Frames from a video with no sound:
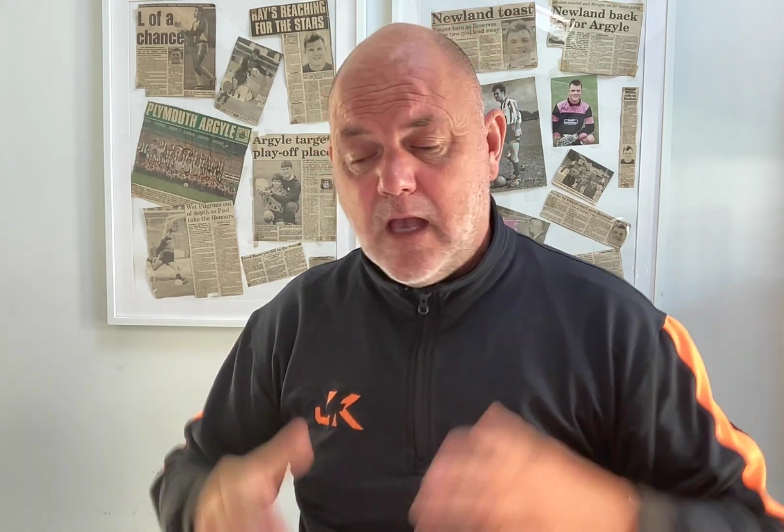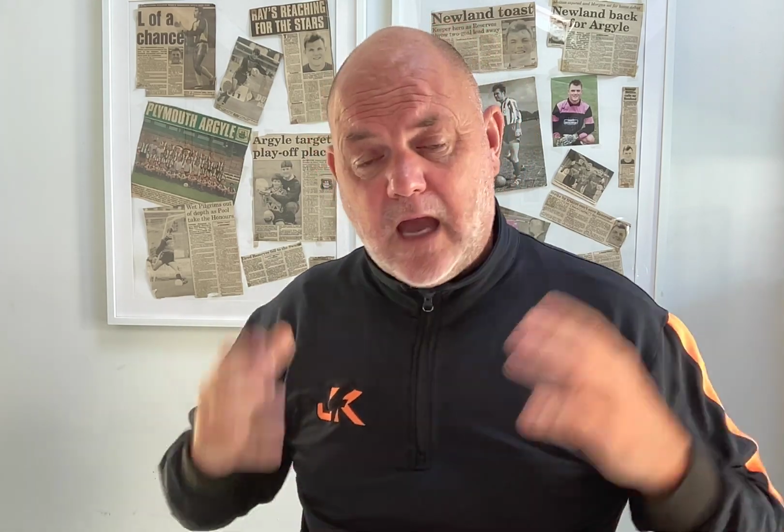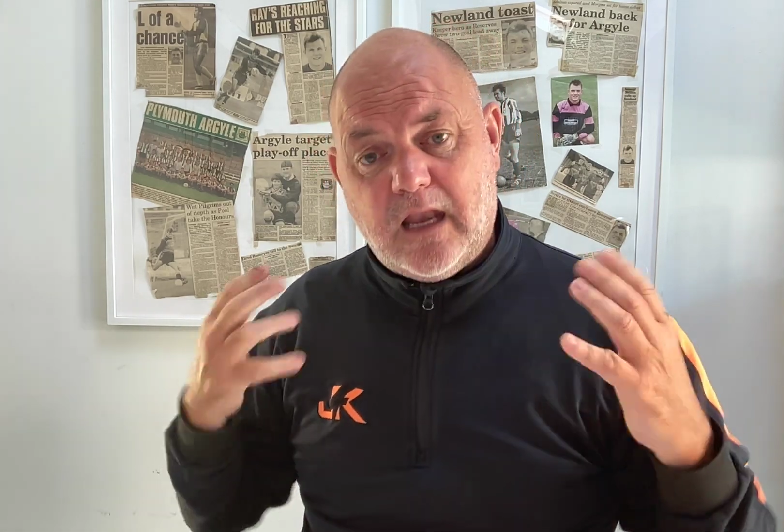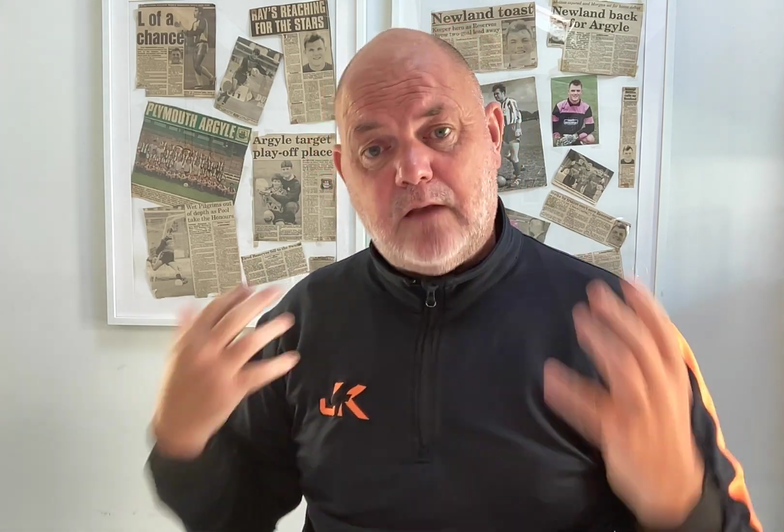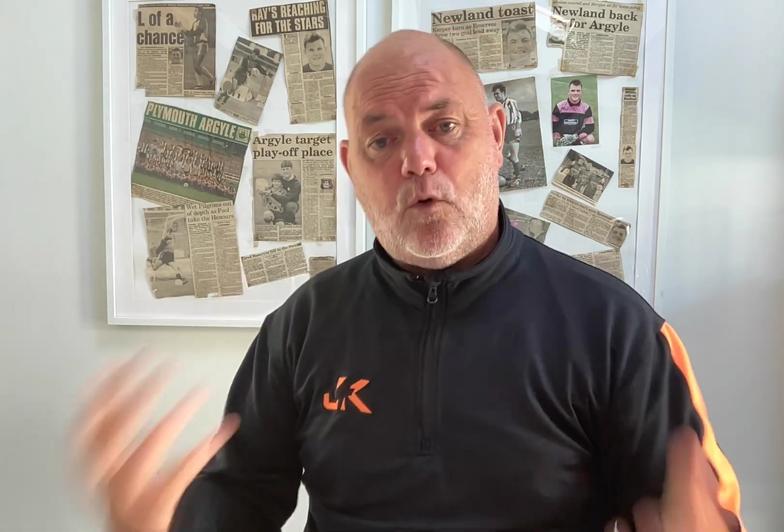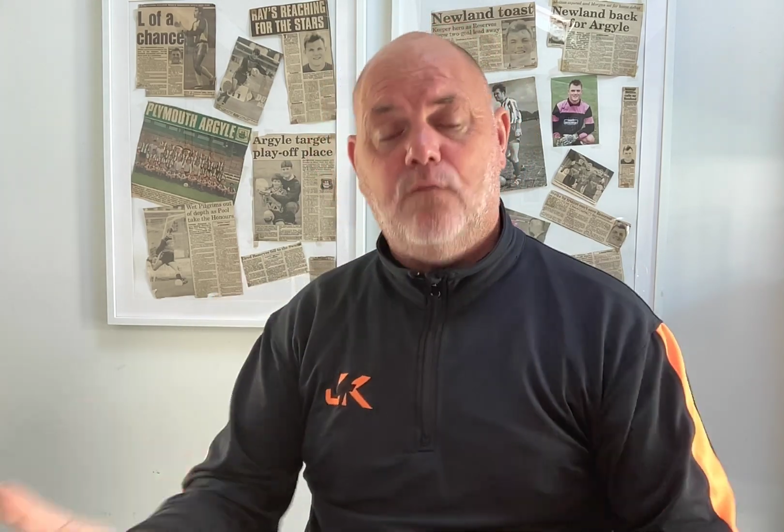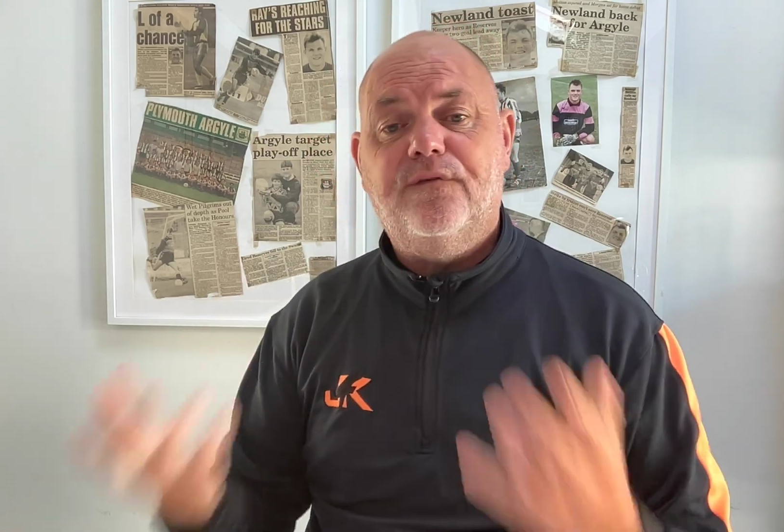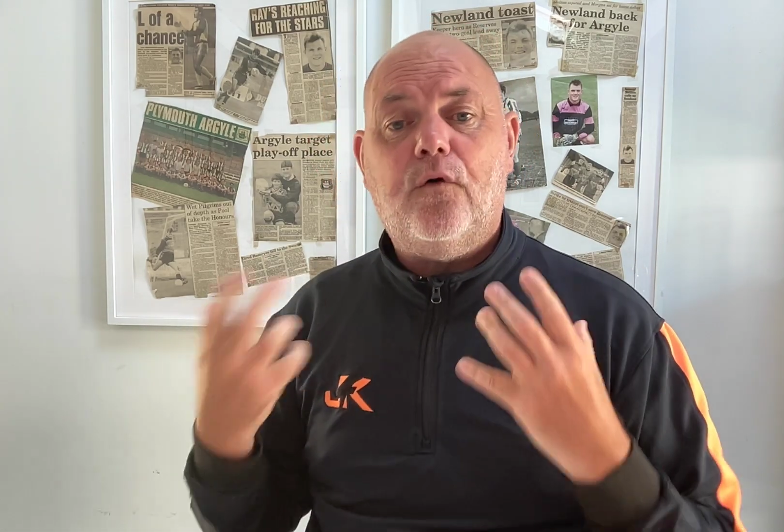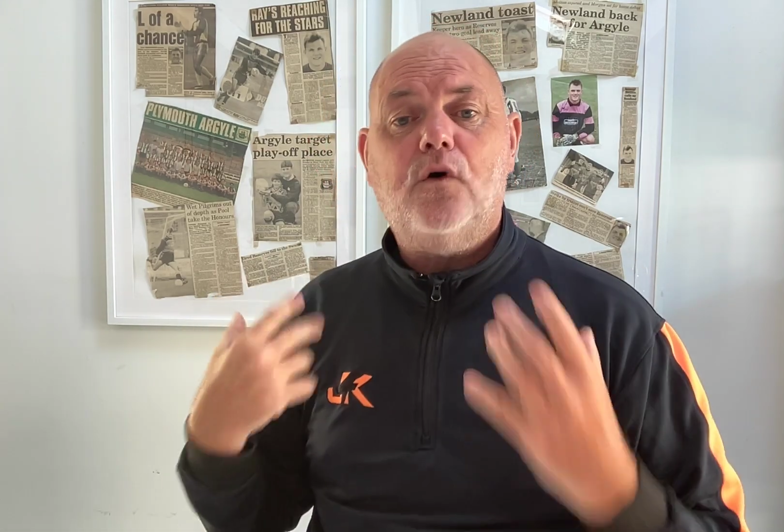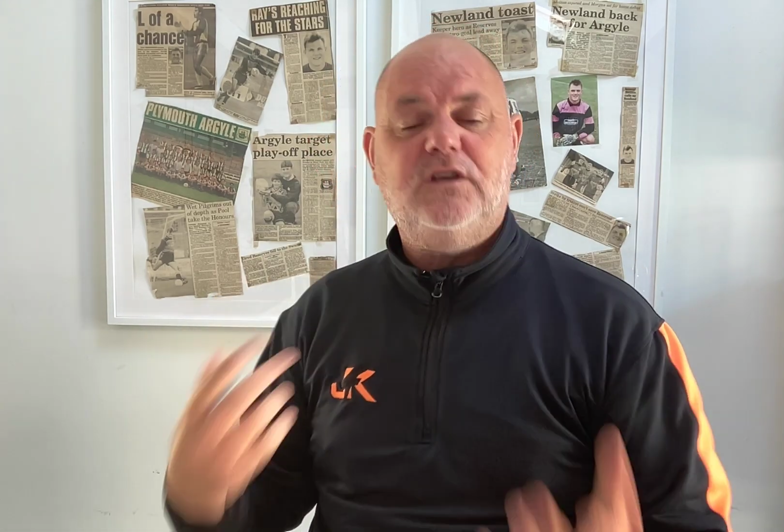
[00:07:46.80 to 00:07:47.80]
And then
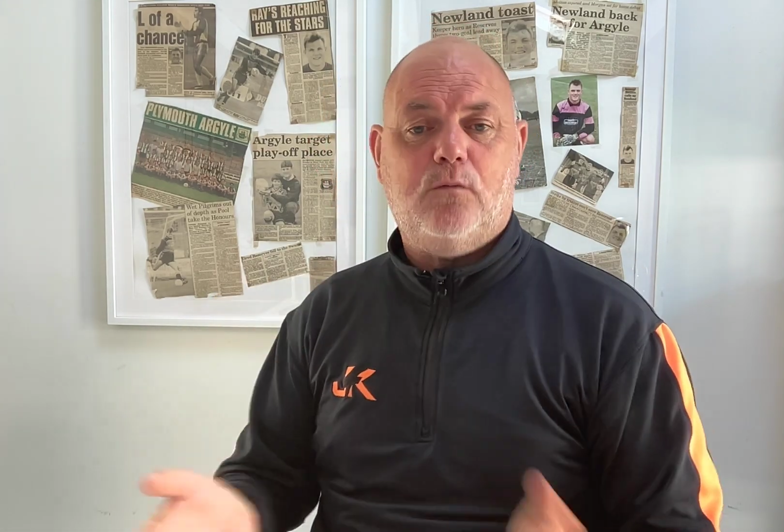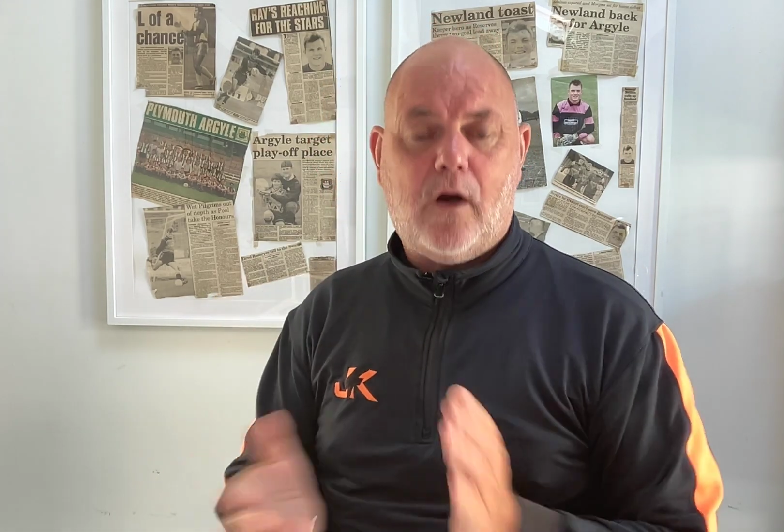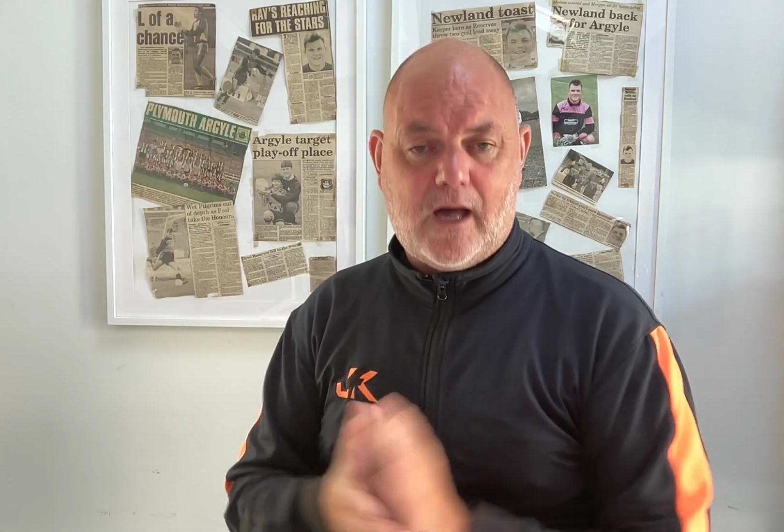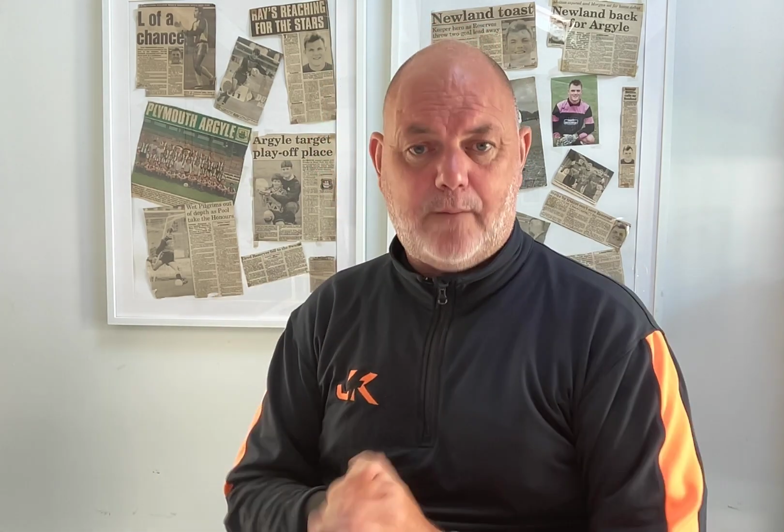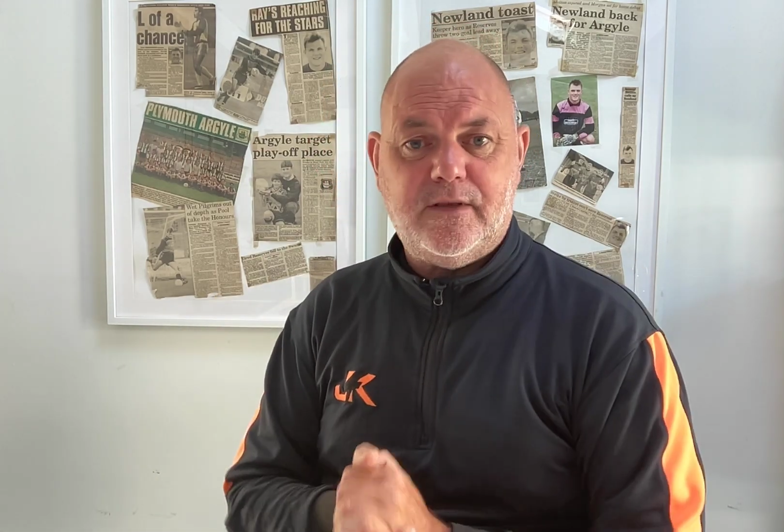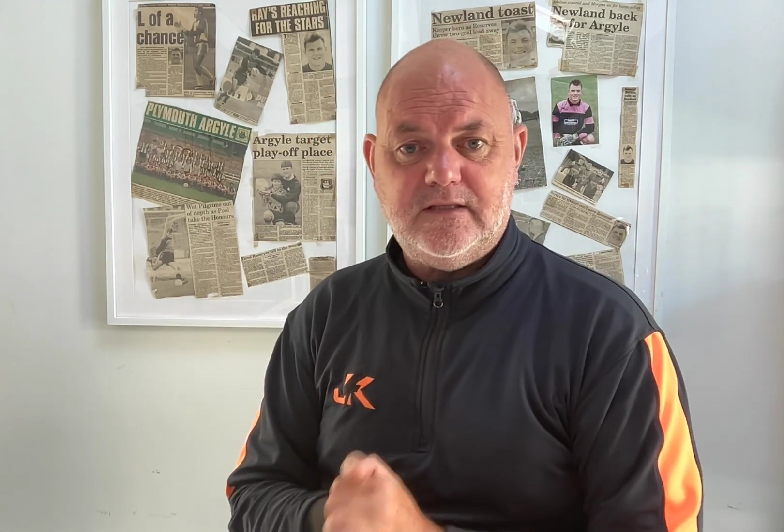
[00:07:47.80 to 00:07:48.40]
unfortunately what happens